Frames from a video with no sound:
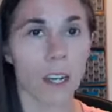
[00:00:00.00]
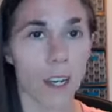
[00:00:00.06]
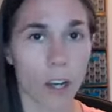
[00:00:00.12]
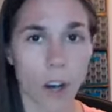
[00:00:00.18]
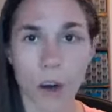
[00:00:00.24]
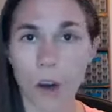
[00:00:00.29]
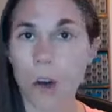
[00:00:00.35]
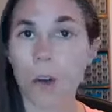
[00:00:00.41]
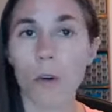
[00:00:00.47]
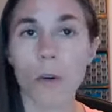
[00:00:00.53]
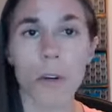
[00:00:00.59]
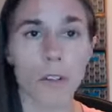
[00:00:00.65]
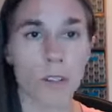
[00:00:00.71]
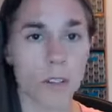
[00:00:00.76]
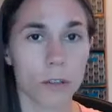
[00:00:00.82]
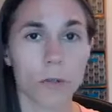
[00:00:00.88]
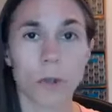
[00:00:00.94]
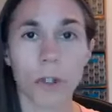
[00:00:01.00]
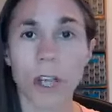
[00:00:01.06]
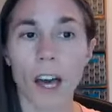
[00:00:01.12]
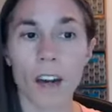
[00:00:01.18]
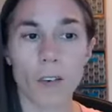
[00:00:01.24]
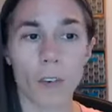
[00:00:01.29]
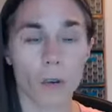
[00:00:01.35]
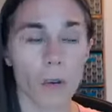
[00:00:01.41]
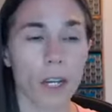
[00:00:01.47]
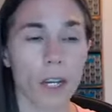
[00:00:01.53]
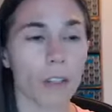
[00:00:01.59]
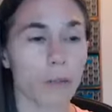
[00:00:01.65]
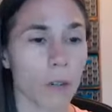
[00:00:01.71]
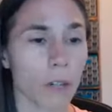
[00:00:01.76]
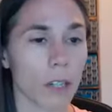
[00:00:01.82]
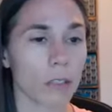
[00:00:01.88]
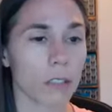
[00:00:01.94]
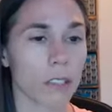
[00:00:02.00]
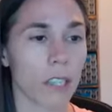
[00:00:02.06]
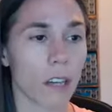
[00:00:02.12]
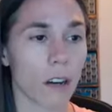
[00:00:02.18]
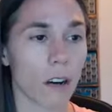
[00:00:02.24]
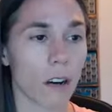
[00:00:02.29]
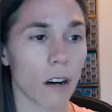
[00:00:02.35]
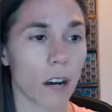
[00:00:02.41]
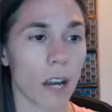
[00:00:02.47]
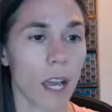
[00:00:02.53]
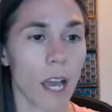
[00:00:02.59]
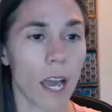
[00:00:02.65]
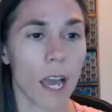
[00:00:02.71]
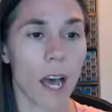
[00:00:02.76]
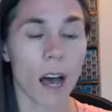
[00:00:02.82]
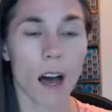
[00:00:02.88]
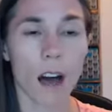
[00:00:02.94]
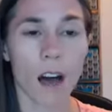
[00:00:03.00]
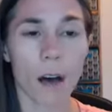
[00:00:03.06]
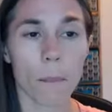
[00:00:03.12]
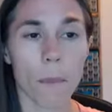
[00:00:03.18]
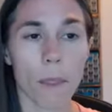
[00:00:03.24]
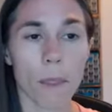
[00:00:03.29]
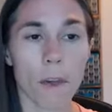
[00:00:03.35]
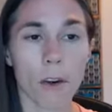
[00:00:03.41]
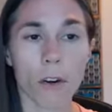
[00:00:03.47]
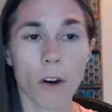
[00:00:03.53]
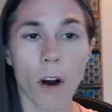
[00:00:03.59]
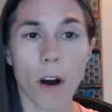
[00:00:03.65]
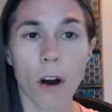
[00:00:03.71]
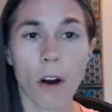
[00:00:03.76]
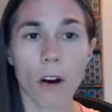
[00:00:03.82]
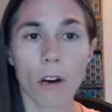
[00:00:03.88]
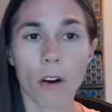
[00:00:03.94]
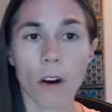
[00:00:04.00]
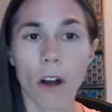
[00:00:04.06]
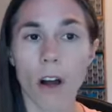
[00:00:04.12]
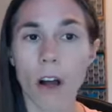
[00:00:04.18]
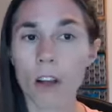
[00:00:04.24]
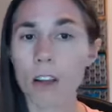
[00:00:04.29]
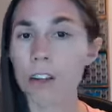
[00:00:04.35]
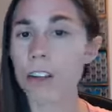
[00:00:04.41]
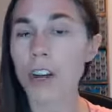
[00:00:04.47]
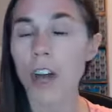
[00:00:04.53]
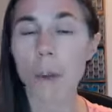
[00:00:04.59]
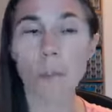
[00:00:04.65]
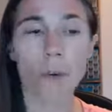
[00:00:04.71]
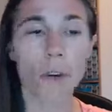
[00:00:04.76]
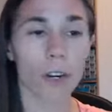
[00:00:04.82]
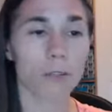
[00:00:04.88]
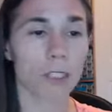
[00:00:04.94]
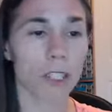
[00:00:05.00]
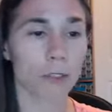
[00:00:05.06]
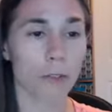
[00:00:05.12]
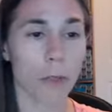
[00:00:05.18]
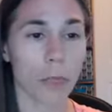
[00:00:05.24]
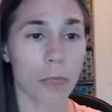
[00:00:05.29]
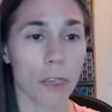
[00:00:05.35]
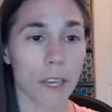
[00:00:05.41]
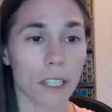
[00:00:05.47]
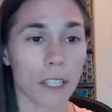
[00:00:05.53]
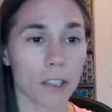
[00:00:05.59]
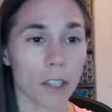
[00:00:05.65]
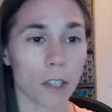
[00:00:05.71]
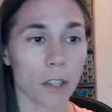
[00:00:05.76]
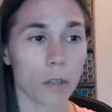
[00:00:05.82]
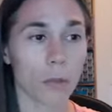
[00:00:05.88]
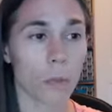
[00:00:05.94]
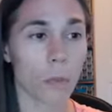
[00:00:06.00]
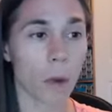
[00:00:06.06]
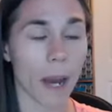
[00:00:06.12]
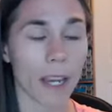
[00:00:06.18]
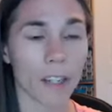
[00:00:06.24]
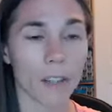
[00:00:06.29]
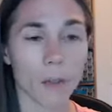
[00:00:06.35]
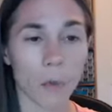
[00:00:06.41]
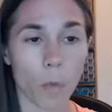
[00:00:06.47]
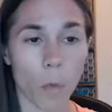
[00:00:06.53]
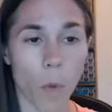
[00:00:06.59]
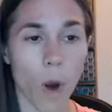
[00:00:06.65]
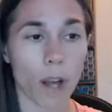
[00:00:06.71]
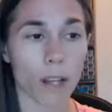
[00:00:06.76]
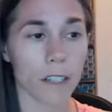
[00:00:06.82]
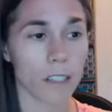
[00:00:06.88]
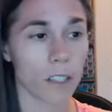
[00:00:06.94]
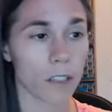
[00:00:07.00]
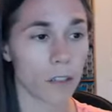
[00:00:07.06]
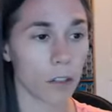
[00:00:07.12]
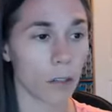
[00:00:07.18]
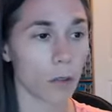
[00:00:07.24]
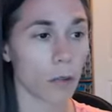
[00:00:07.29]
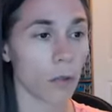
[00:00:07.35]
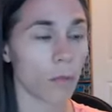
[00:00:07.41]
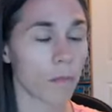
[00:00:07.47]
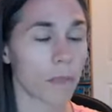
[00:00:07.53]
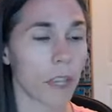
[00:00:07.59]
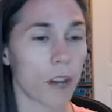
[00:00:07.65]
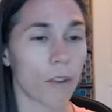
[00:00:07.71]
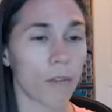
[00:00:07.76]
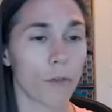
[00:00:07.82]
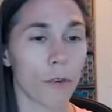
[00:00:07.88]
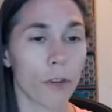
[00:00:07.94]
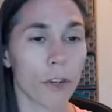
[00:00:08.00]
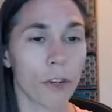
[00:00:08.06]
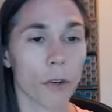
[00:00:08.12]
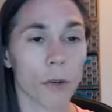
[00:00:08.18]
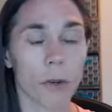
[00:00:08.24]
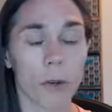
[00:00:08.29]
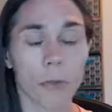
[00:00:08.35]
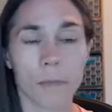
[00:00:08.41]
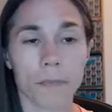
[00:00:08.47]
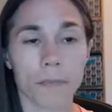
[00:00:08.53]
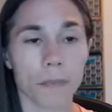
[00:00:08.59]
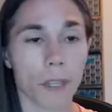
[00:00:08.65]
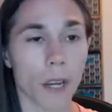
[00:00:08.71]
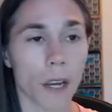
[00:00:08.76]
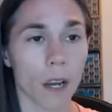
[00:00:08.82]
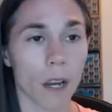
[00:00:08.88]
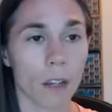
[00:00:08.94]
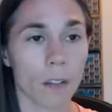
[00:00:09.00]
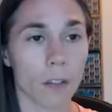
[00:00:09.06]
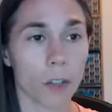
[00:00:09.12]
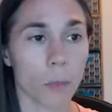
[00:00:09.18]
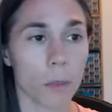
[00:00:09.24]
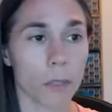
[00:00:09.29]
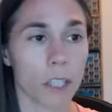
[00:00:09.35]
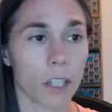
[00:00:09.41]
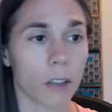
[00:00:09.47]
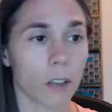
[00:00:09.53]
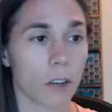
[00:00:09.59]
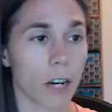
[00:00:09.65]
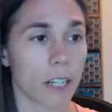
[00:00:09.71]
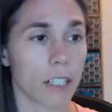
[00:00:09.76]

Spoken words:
go do a lot of quick drills here There are a number of different things that you might want to do for your particular